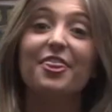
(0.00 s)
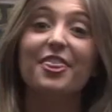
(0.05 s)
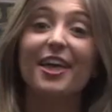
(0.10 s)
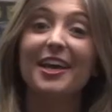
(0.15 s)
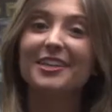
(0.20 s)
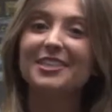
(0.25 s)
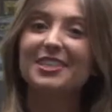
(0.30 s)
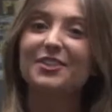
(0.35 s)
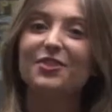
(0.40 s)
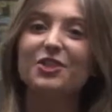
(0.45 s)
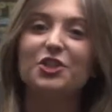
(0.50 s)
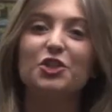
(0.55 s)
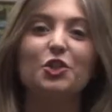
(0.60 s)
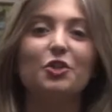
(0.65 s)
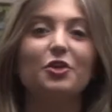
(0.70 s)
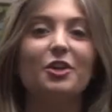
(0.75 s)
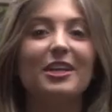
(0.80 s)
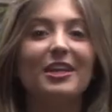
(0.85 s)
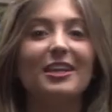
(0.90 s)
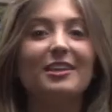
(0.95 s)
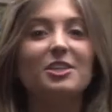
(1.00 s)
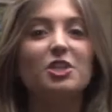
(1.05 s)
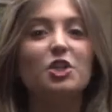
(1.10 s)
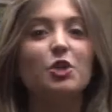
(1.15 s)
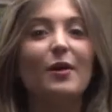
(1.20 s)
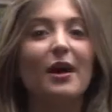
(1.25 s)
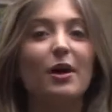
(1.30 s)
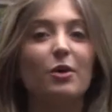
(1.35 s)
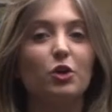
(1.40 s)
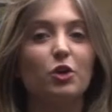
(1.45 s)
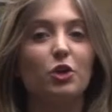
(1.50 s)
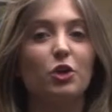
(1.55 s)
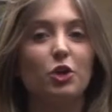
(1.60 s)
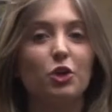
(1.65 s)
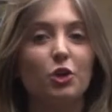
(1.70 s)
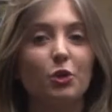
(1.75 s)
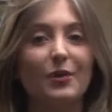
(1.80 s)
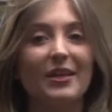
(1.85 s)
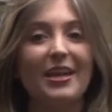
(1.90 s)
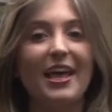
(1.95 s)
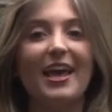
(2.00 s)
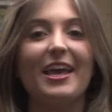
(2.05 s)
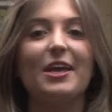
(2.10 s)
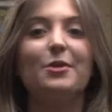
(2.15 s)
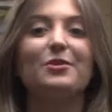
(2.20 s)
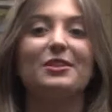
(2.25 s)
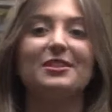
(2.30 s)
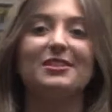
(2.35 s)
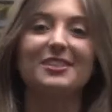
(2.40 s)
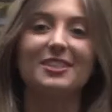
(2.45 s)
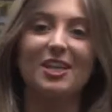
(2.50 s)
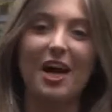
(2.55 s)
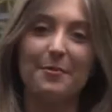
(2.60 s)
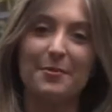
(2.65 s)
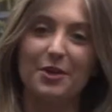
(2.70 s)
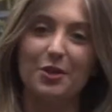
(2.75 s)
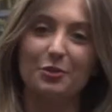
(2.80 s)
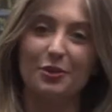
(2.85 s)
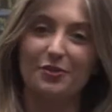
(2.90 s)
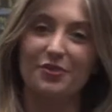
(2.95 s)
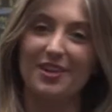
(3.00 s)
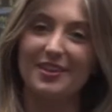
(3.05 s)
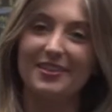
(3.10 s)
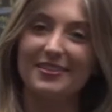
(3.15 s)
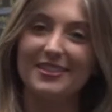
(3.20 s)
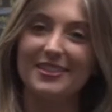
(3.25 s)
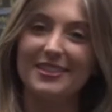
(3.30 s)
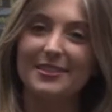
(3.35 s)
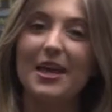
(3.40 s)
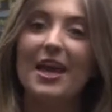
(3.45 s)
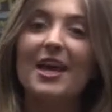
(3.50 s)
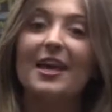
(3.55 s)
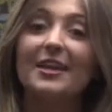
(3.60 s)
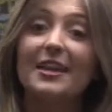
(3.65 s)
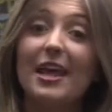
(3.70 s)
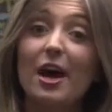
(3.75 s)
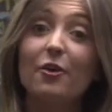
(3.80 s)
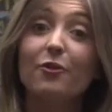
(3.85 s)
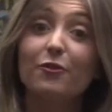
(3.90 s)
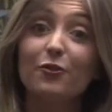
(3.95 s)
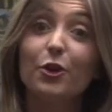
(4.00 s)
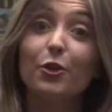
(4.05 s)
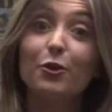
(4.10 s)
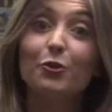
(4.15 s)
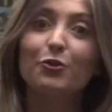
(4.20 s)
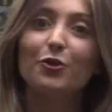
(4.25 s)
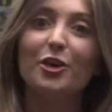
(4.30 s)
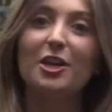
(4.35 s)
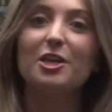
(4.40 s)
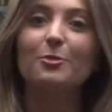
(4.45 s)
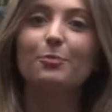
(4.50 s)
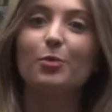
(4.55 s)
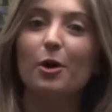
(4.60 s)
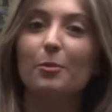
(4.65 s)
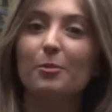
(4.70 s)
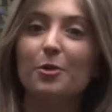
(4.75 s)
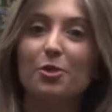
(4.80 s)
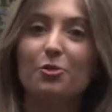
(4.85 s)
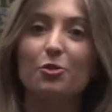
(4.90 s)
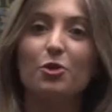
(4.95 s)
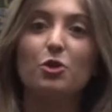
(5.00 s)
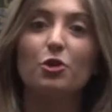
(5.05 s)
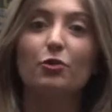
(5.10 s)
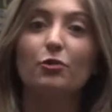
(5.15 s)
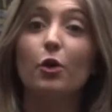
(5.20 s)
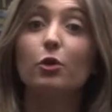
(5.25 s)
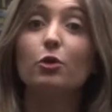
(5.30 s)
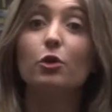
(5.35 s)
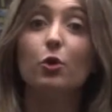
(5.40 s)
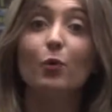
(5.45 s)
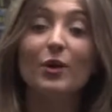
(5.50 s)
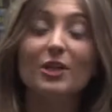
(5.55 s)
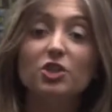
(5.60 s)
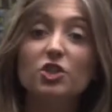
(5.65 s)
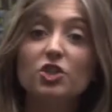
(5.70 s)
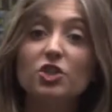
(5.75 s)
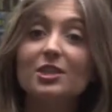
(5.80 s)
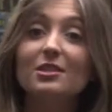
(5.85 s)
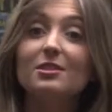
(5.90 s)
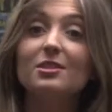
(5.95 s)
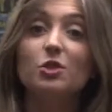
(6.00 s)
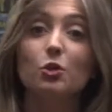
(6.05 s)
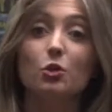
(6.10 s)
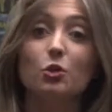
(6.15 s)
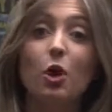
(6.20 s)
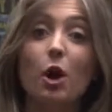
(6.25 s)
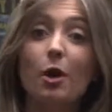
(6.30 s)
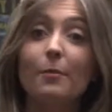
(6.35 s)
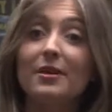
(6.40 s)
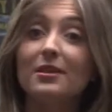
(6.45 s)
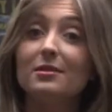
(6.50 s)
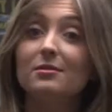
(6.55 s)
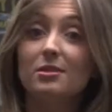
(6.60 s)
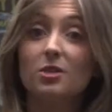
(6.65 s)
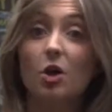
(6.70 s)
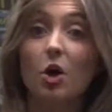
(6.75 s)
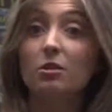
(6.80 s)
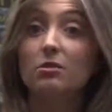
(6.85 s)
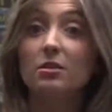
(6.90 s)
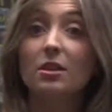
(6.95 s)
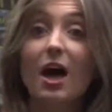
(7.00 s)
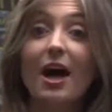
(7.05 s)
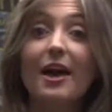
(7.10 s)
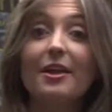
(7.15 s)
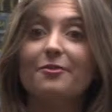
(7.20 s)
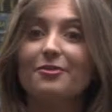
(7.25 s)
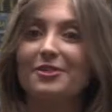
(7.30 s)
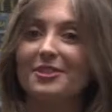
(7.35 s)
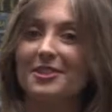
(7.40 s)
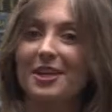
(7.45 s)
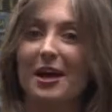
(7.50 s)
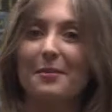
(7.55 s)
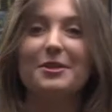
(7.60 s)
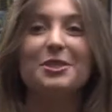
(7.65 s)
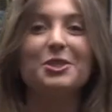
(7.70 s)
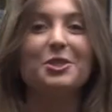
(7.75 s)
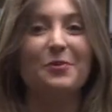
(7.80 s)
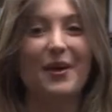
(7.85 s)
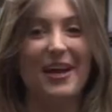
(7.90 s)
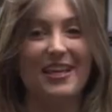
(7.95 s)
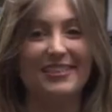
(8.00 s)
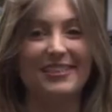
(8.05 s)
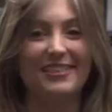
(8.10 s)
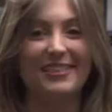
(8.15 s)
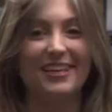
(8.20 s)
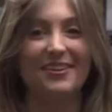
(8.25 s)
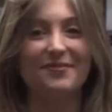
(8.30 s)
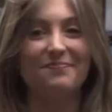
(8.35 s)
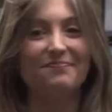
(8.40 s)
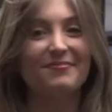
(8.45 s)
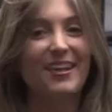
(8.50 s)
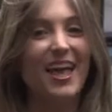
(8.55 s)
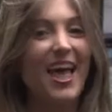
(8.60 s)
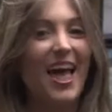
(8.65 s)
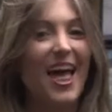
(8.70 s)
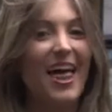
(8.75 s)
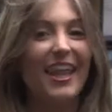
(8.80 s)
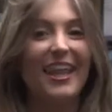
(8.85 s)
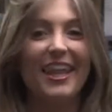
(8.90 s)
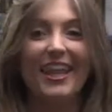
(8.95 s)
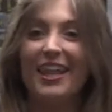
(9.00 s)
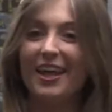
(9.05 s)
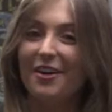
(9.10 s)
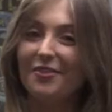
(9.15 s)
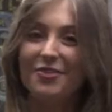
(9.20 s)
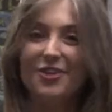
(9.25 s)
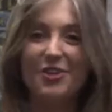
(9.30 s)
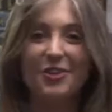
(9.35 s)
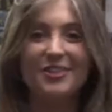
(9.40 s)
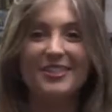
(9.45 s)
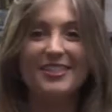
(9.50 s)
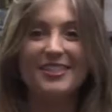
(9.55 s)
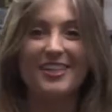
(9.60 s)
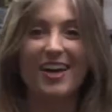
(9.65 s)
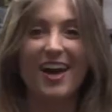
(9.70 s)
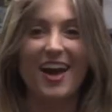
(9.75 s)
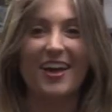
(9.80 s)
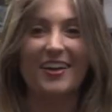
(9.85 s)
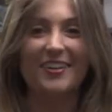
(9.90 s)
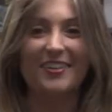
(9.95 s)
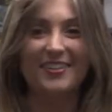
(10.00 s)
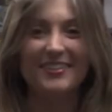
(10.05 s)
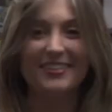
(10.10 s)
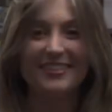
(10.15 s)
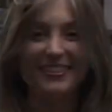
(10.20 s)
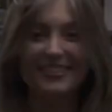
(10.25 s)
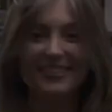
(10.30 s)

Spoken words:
Thanks for tuning in to our Q&A with Simon Griffiths. Now feel free to pop through your own questions or comments online for Simon to answer. Love your style.